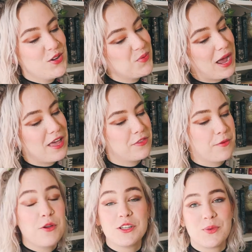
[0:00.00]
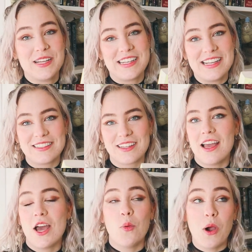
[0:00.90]
her way through her 20s.
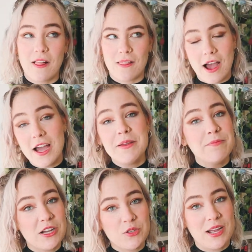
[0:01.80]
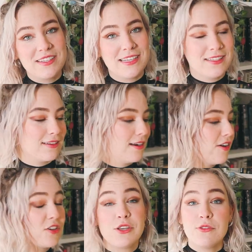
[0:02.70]
Well, I'm in my 20s and
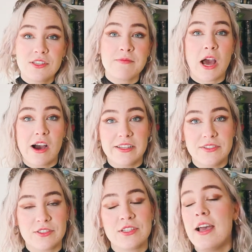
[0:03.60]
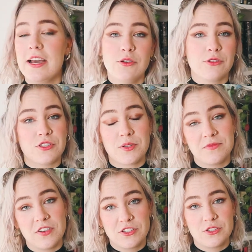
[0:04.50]
I could use some guidance and also
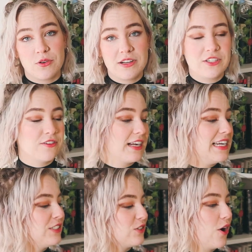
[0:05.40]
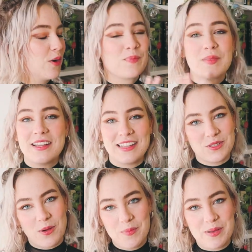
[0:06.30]
some fun stories to read, so
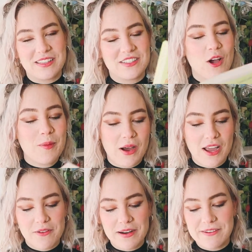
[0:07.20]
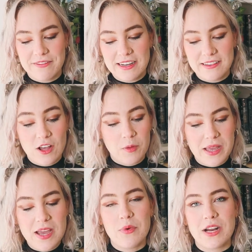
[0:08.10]
that's why I picked this up. I already read a little
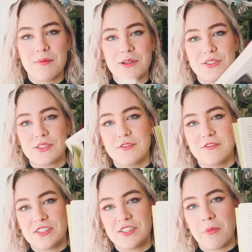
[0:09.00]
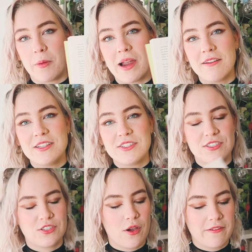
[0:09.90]
bit when I was visiting my parents,
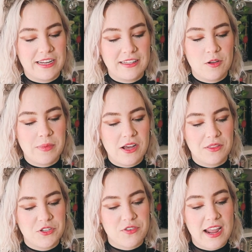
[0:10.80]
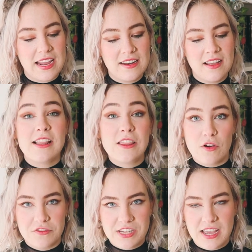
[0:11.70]
so I read a little bit on the train. I
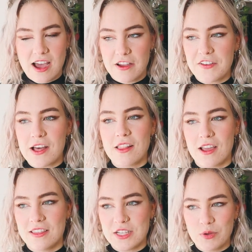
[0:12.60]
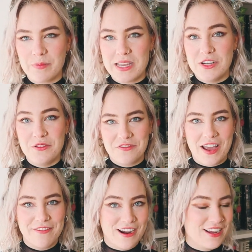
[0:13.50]
loved it. I felt like this would be a new
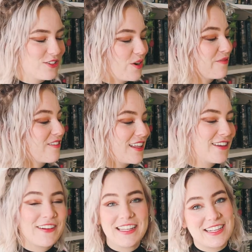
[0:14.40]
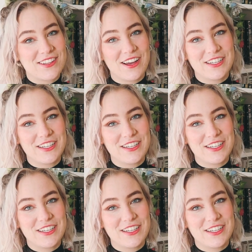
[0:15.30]
favourite, so I'm really, really excited